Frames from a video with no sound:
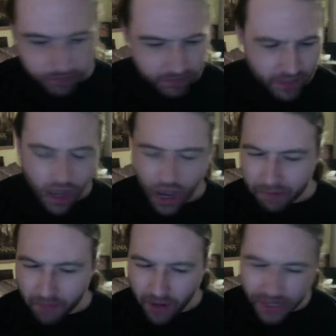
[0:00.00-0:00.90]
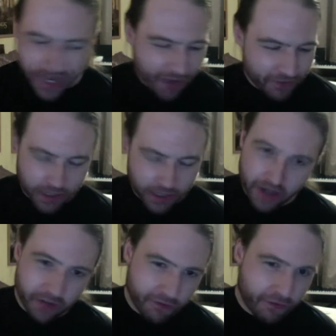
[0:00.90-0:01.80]
I might have to kind
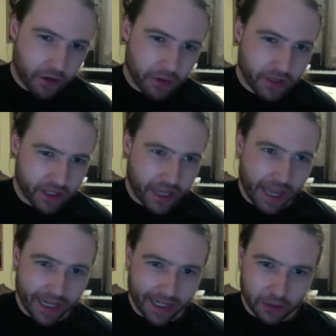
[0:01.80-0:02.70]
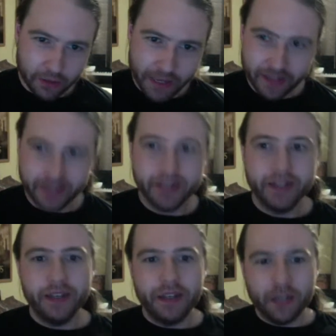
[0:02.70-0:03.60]
of fuck with the scale a little bit,
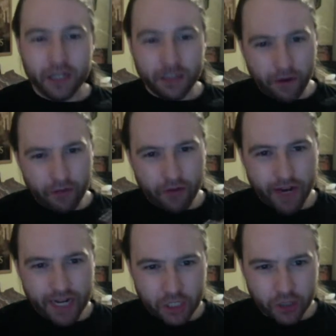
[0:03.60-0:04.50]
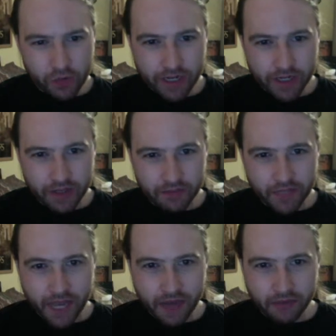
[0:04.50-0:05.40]
because if I really shrink them
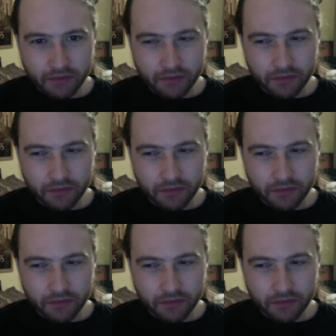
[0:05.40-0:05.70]
down,